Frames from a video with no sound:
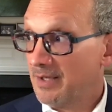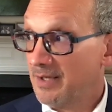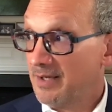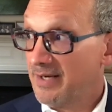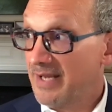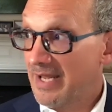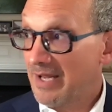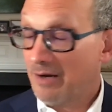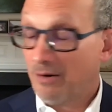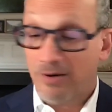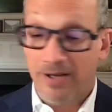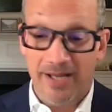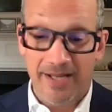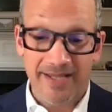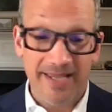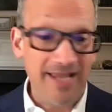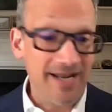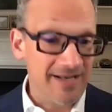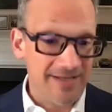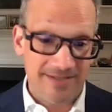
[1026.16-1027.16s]
Now,
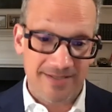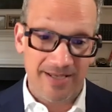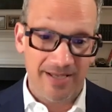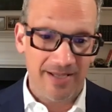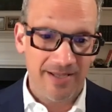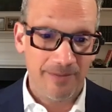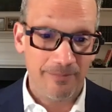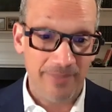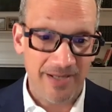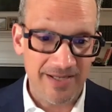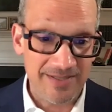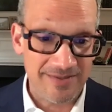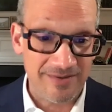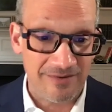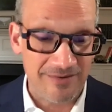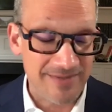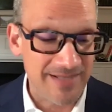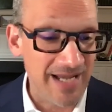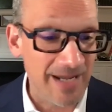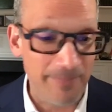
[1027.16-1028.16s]
again, as
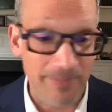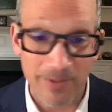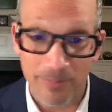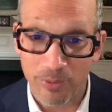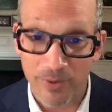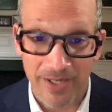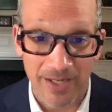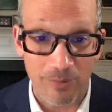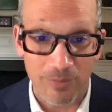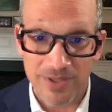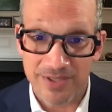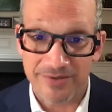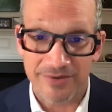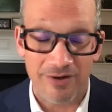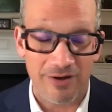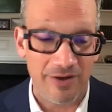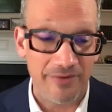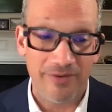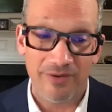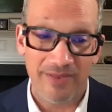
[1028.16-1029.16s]
Ambassador Zappia pointed out, we
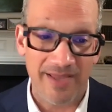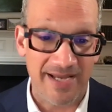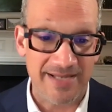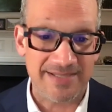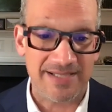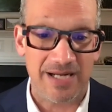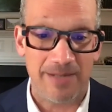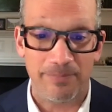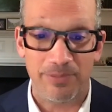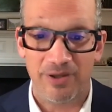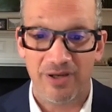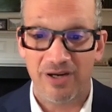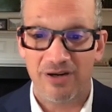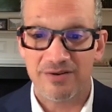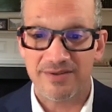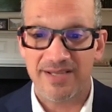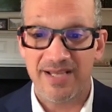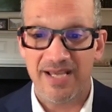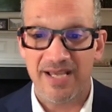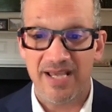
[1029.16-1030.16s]
saw in the last couple of
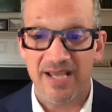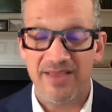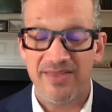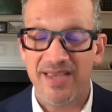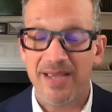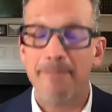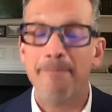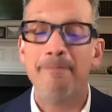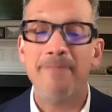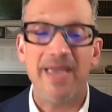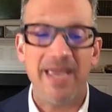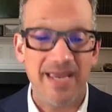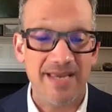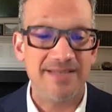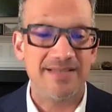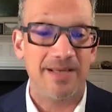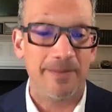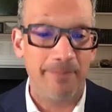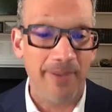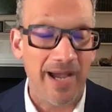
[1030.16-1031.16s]
years the
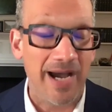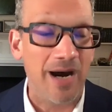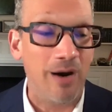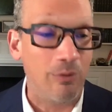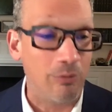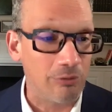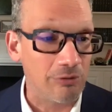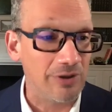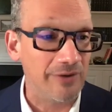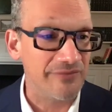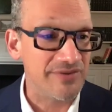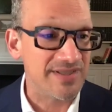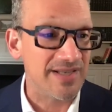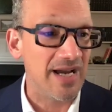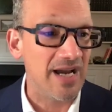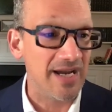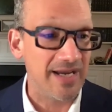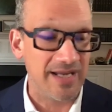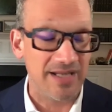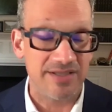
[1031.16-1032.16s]
amazing power of
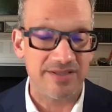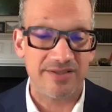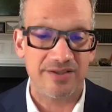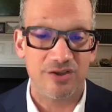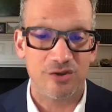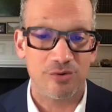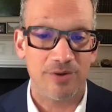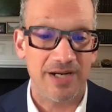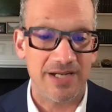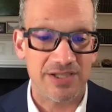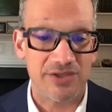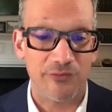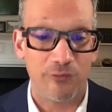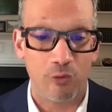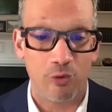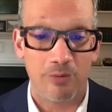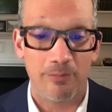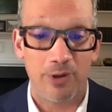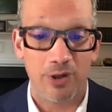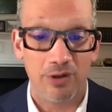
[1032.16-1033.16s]
science to
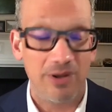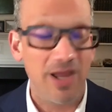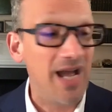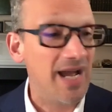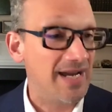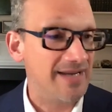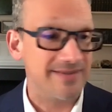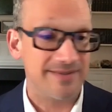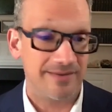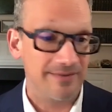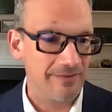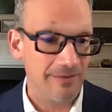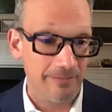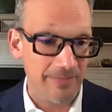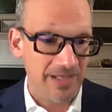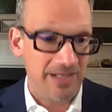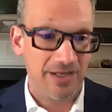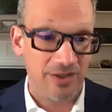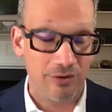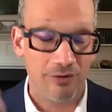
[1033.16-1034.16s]
transform our lives. The
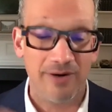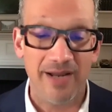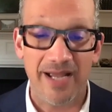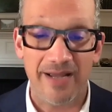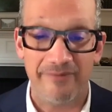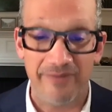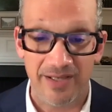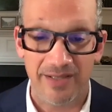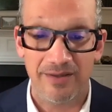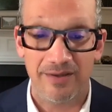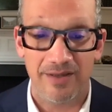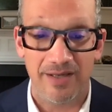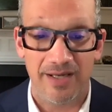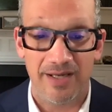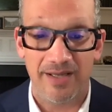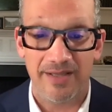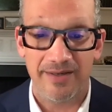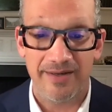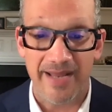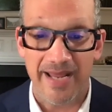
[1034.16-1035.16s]
meeting you're having
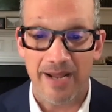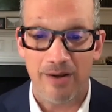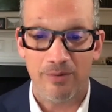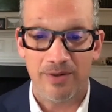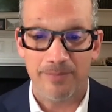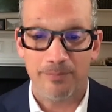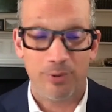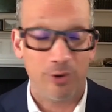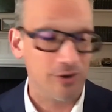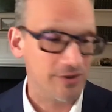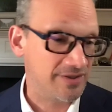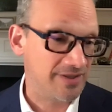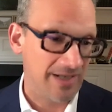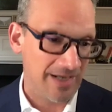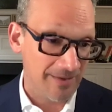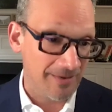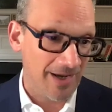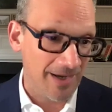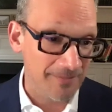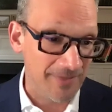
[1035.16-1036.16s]
now in person,
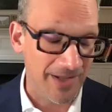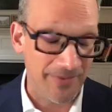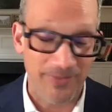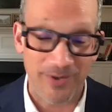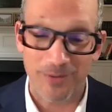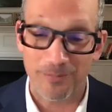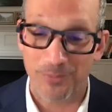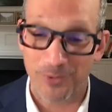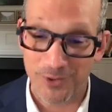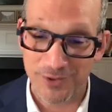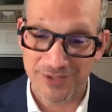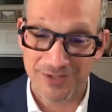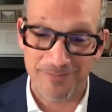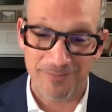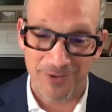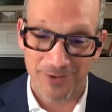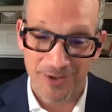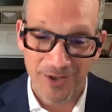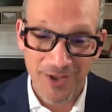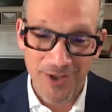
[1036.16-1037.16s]
I'm not there in
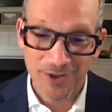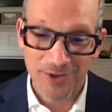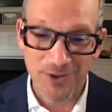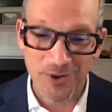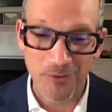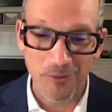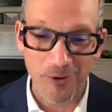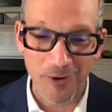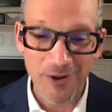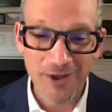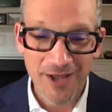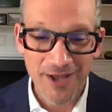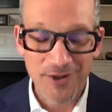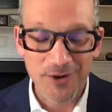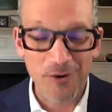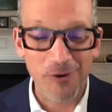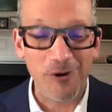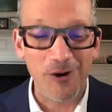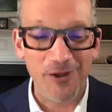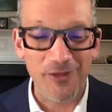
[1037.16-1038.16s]
person, but
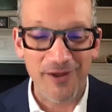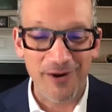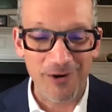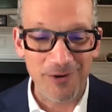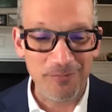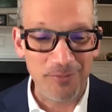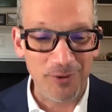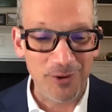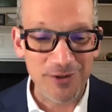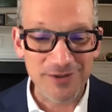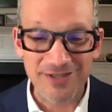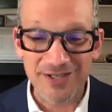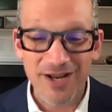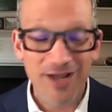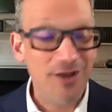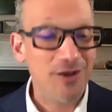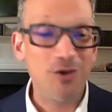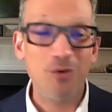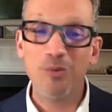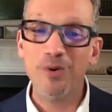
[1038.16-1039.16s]
you're all there in person.
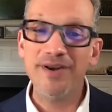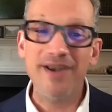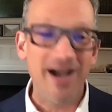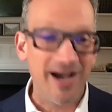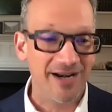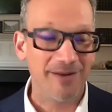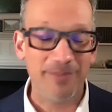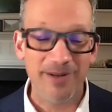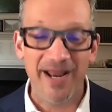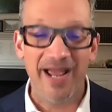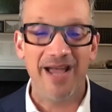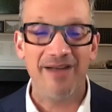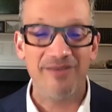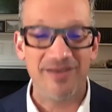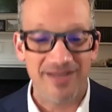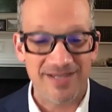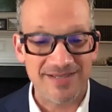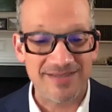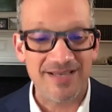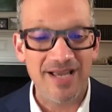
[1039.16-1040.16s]
You would not have been
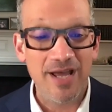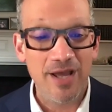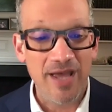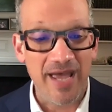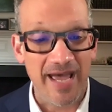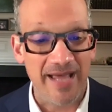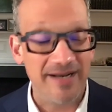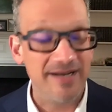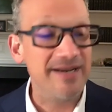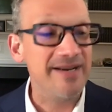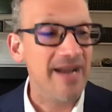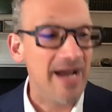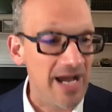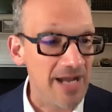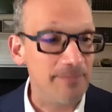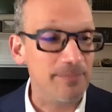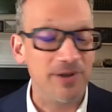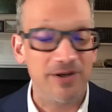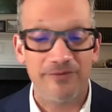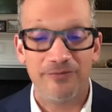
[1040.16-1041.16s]
having this had it
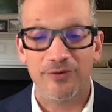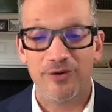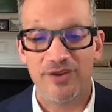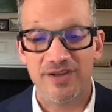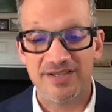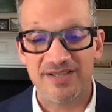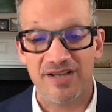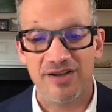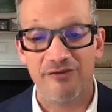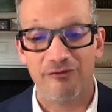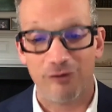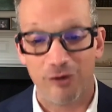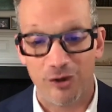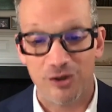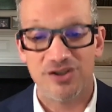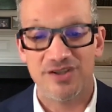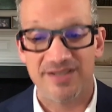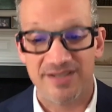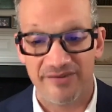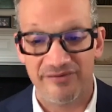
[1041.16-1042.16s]
not been for this
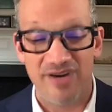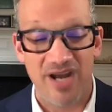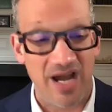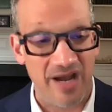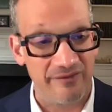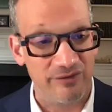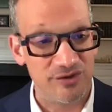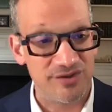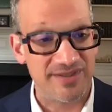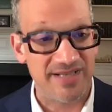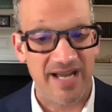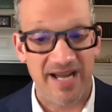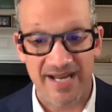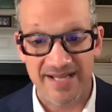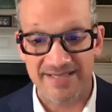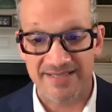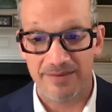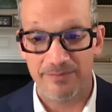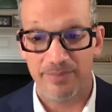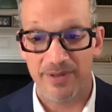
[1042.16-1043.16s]
convergence of novel
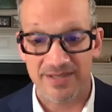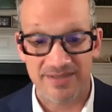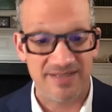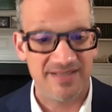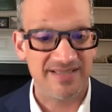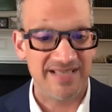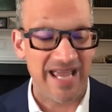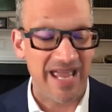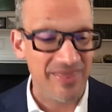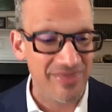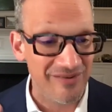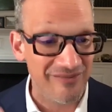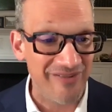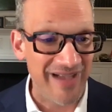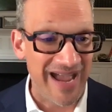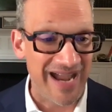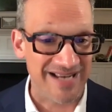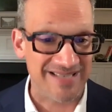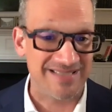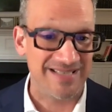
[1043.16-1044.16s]
science and business and the
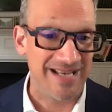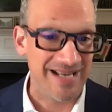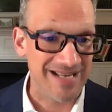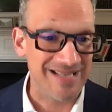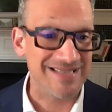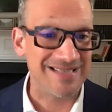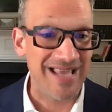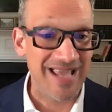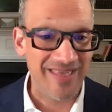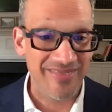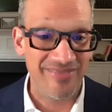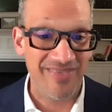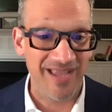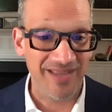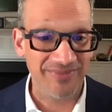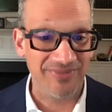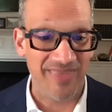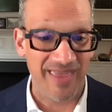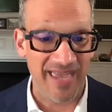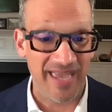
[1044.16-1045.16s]
vaccines
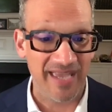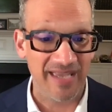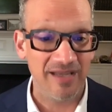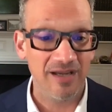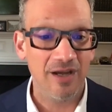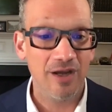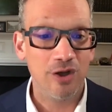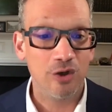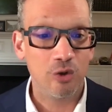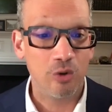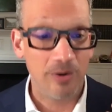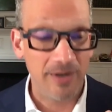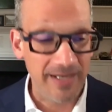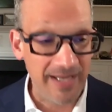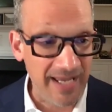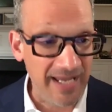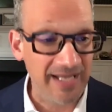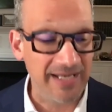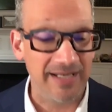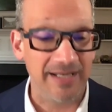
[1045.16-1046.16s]
that they
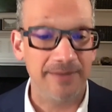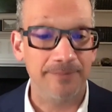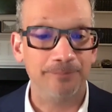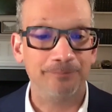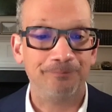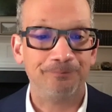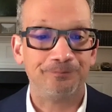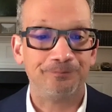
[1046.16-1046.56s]
created.